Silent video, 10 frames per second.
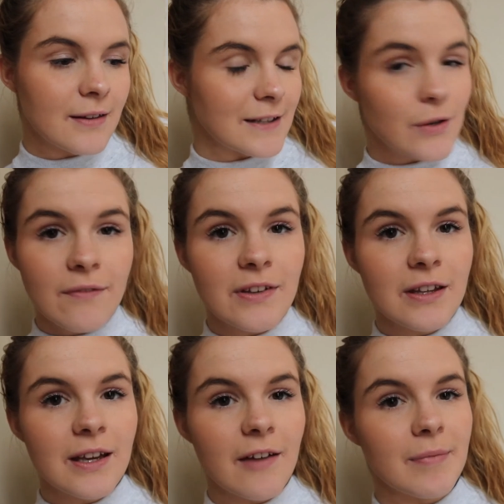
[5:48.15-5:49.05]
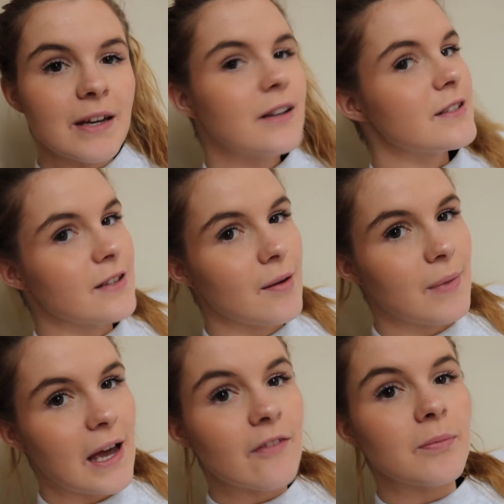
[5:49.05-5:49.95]
that's how I'm feeling. I've been in a slump,
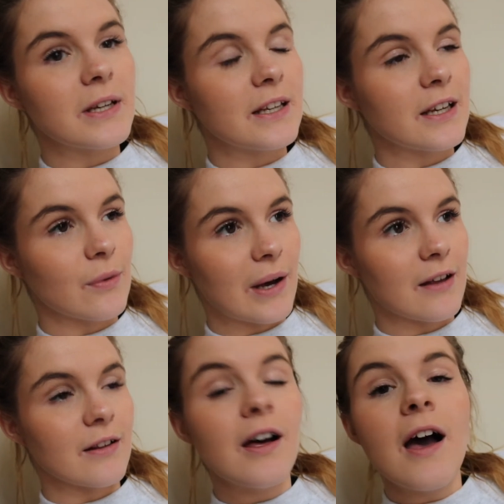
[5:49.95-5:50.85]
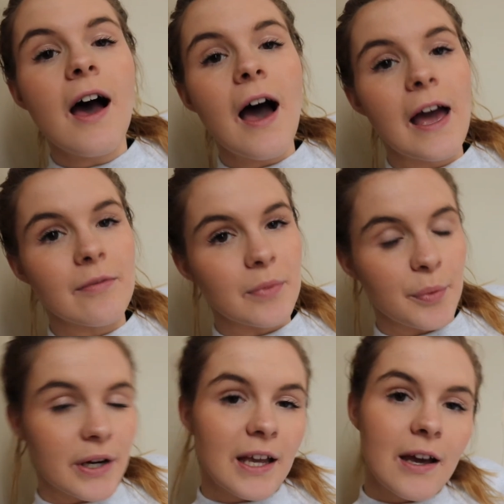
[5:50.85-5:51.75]
I haven't been eating well, I haven't been
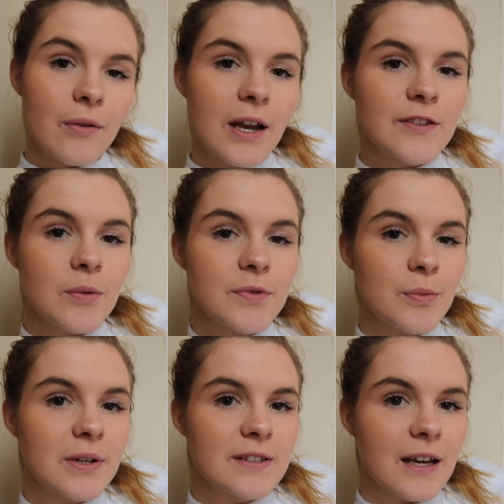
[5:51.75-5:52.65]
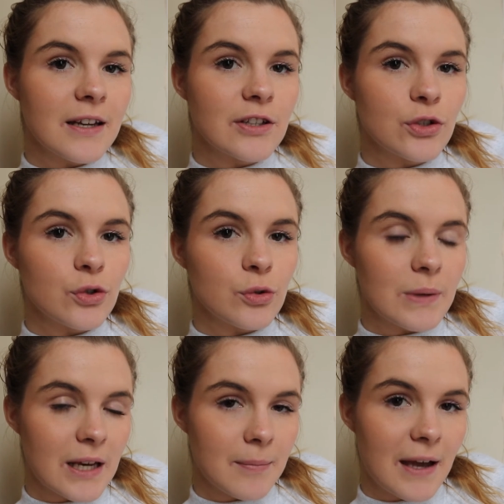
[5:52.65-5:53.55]
working out, and so I'm super excited to
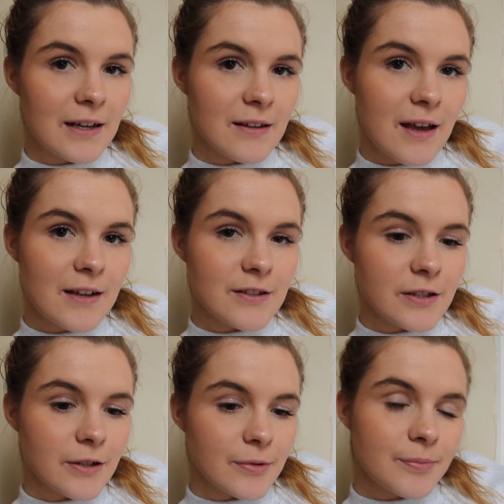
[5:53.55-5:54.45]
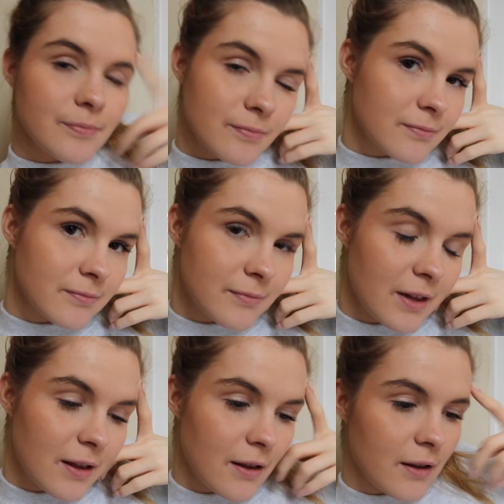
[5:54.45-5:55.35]
be getting back into that. So
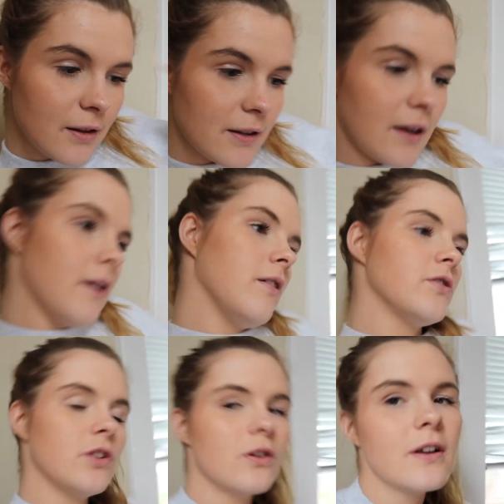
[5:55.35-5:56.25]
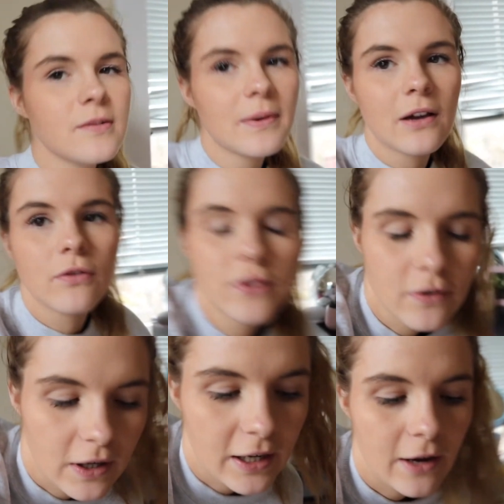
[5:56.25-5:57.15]
yeah, I'll show you guys my outfit
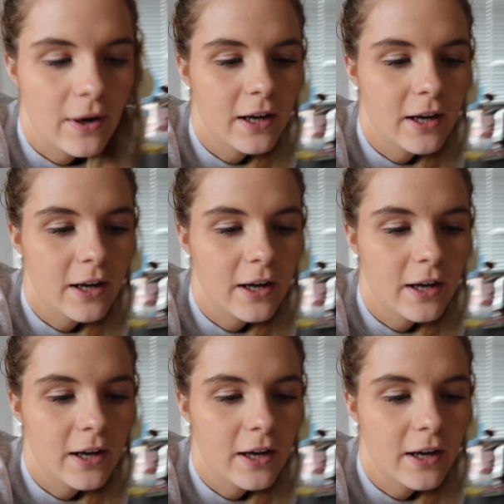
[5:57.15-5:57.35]
right now